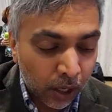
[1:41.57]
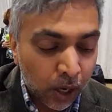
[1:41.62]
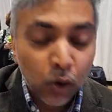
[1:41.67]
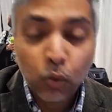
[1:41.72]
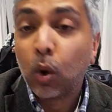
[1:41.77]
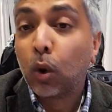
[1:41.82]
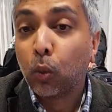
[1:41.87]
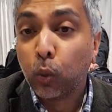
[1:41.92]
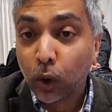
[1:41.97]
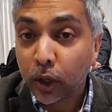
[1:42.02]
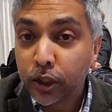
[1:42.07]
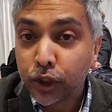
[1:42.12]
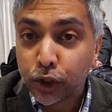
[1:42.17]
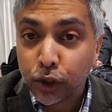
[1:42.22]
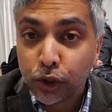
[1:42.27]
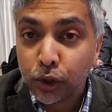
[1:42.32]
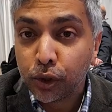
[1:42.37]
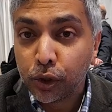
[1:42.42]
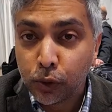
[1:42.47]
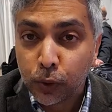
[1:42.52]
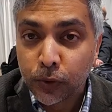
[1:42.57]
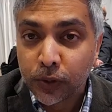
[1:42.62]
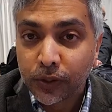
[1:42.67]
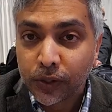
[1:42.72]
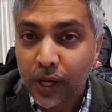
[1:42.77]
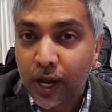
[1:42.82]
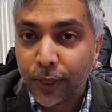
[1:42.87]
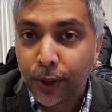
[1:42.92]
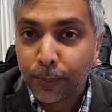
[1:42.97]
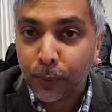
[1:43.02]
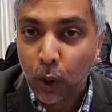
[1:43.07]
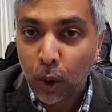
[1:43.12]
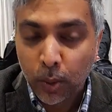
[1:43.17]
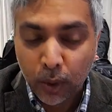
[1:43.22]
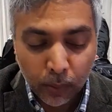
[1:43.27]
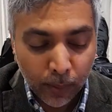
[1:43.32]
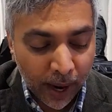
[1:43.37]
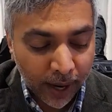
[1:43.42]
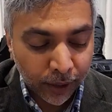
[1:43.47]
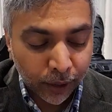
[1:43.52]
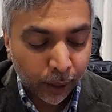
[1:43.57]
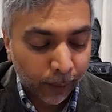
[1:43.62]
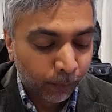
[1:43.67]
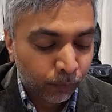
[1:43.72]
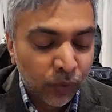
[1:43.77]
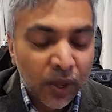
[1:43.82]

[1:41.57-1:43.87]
What words should you use inside the appointment reminder?